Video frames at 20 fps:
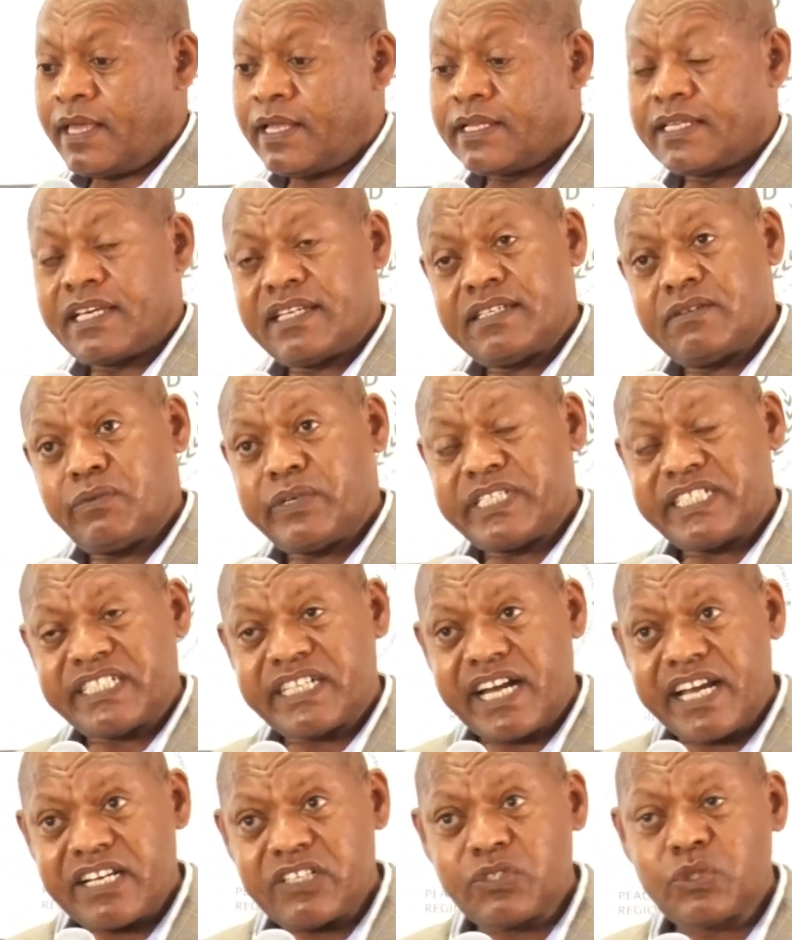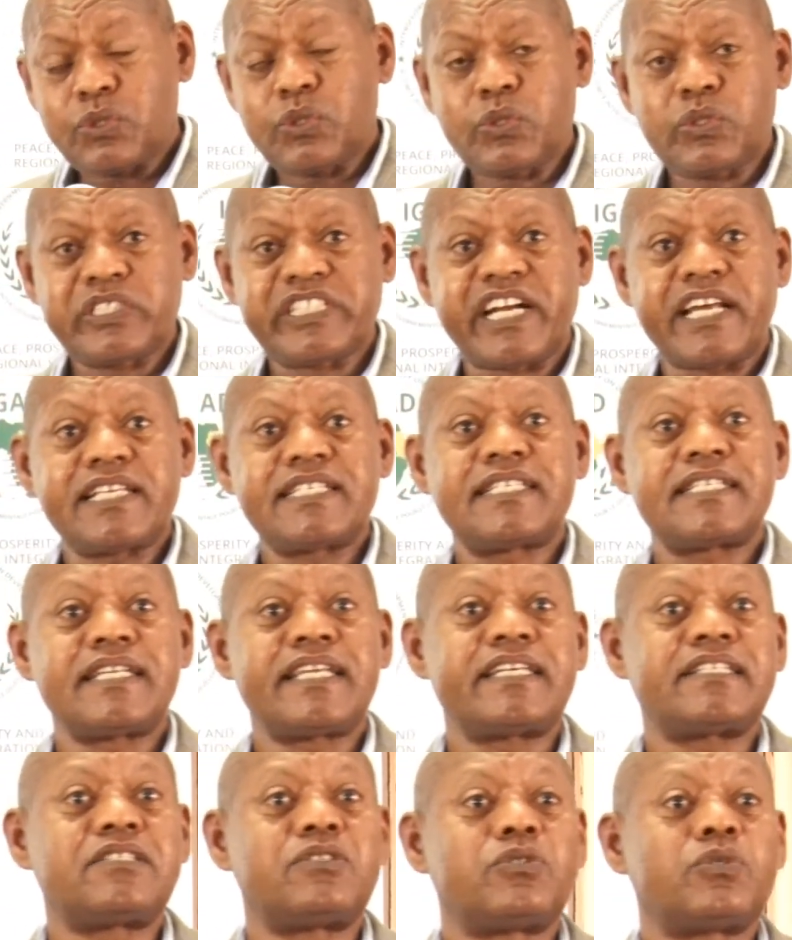Then we tried to
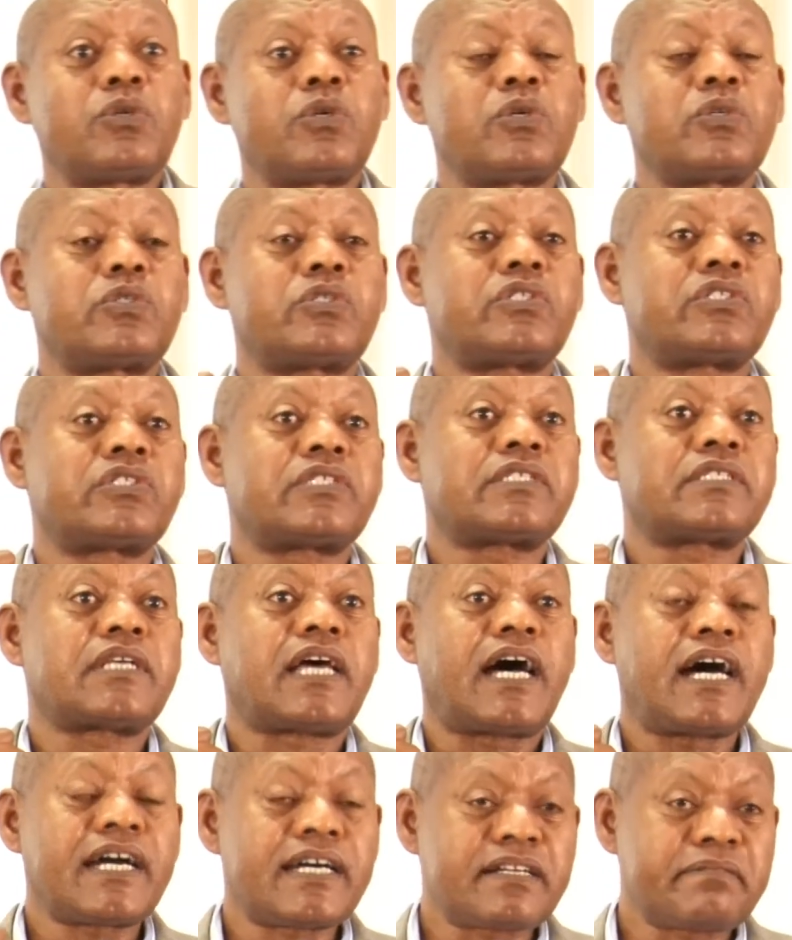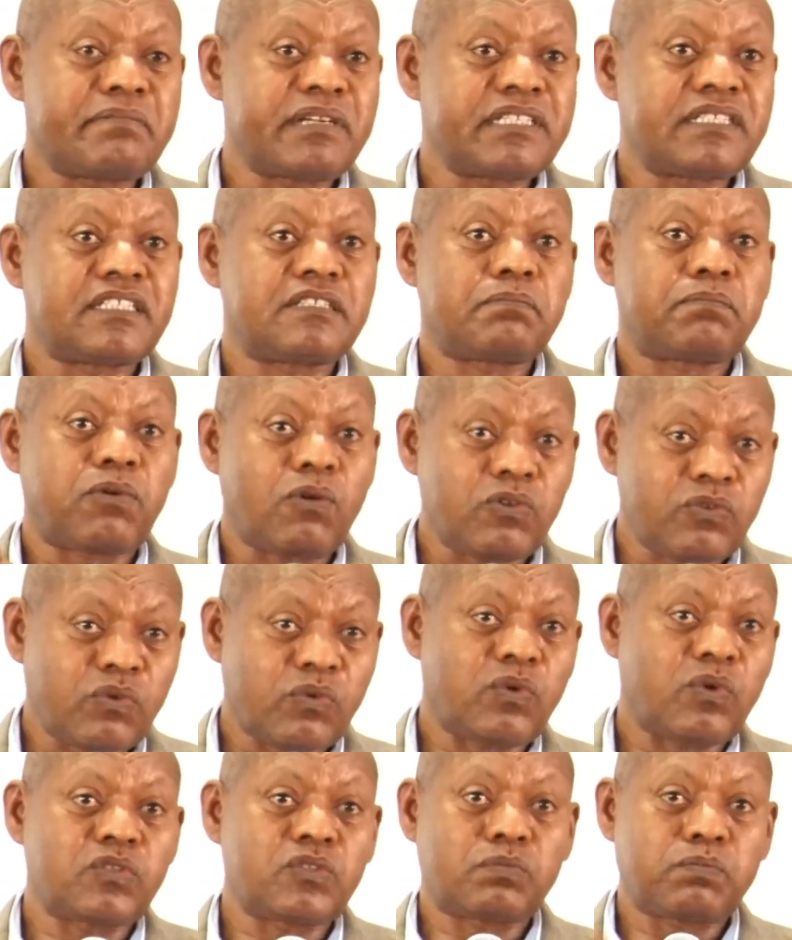translate those agreements,
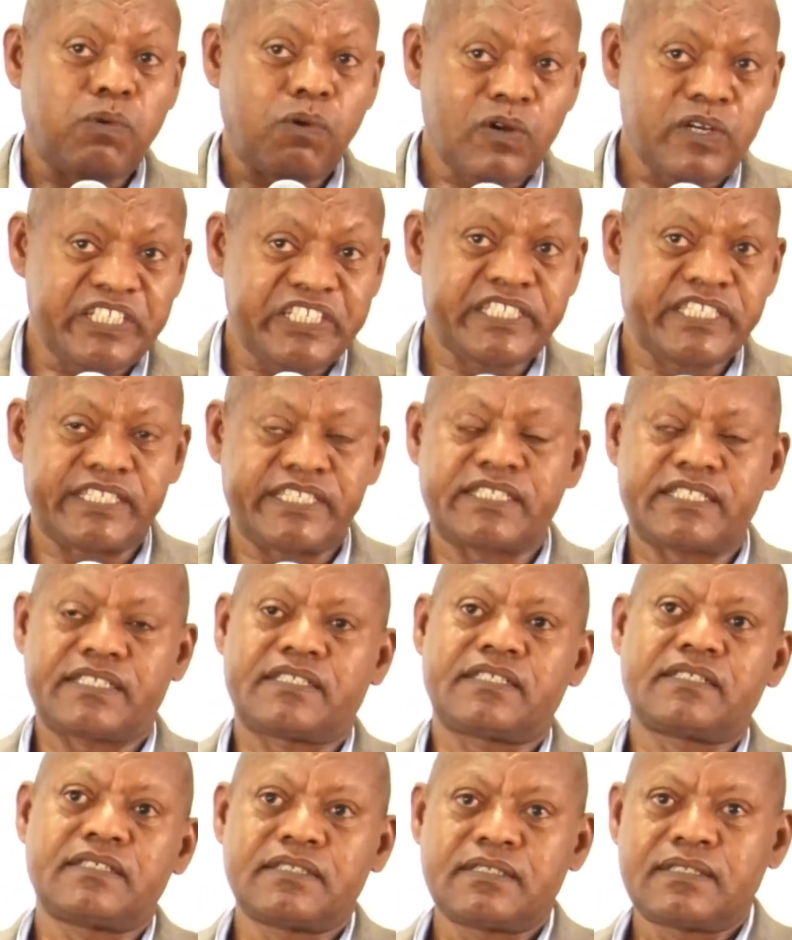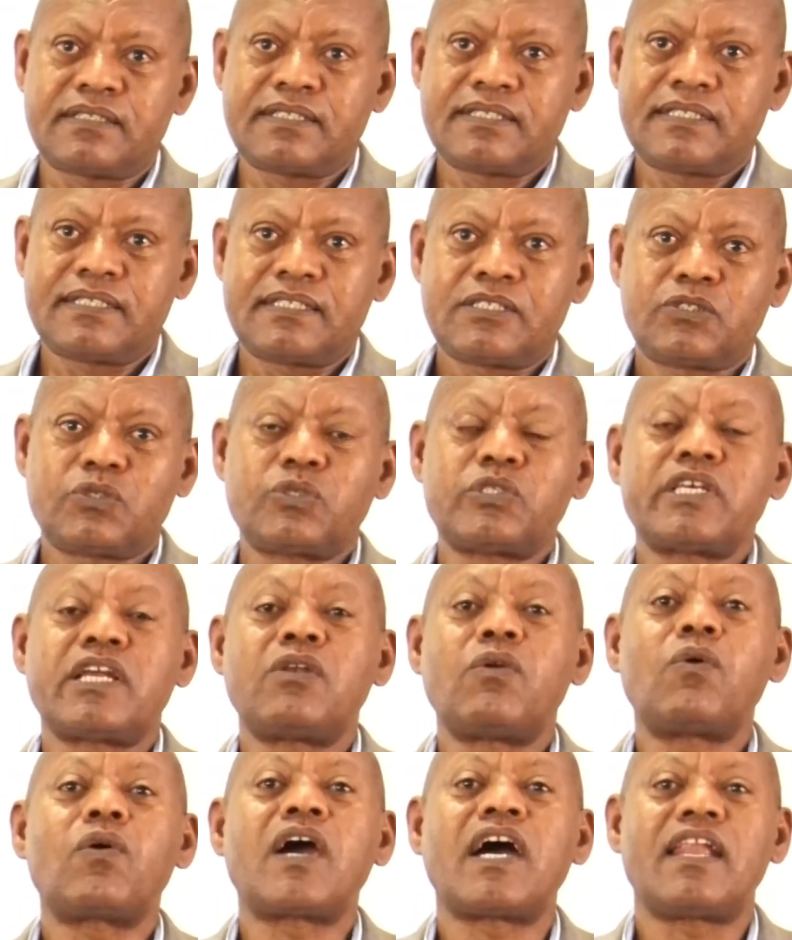protocols, policies to the
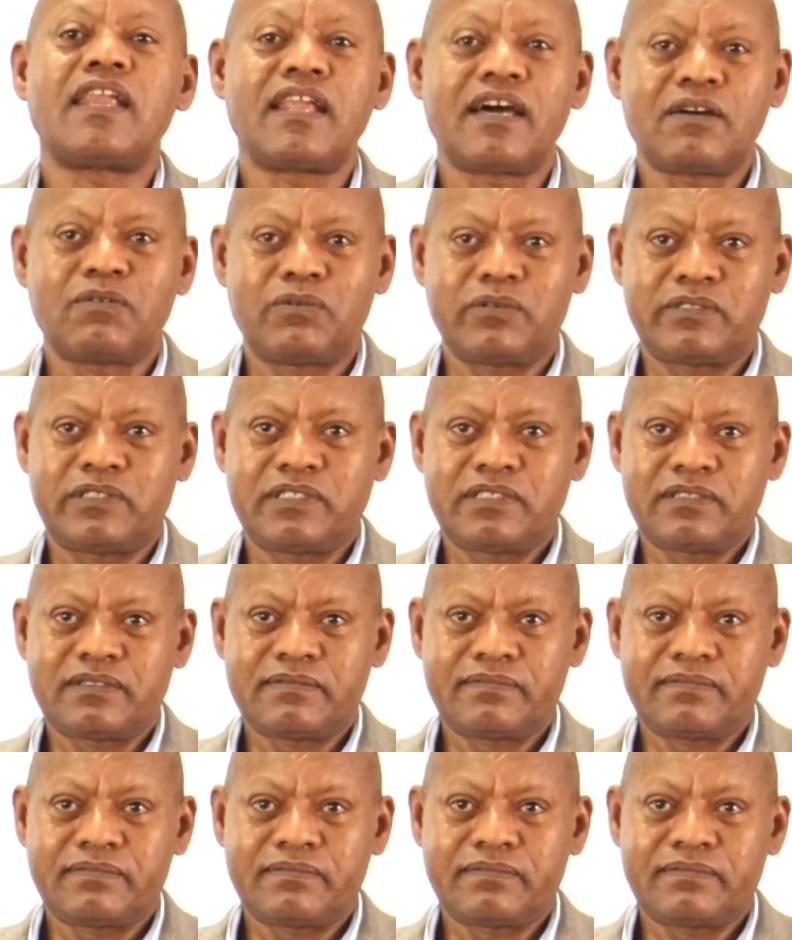local language